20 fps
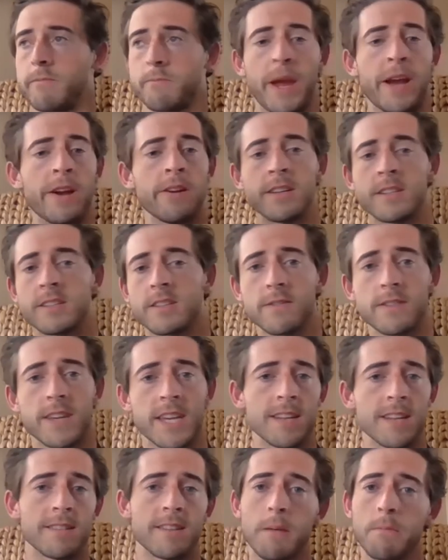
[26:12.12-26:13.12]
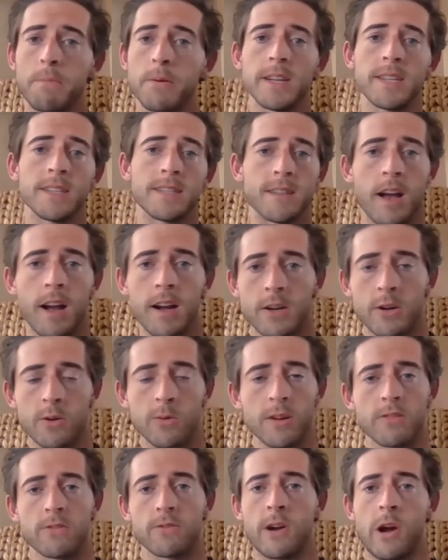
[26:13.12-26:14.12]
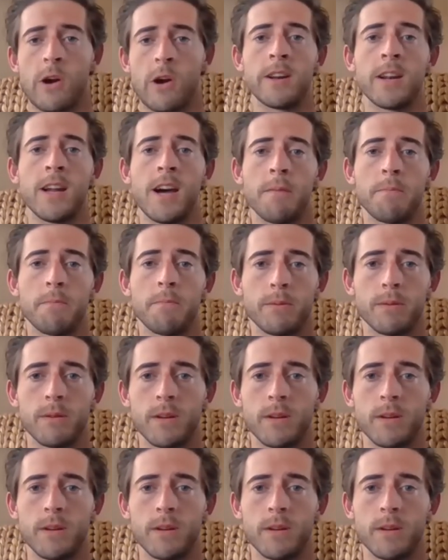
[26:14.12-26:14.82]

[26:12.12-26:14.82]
parents of kids I played soccer with growing up,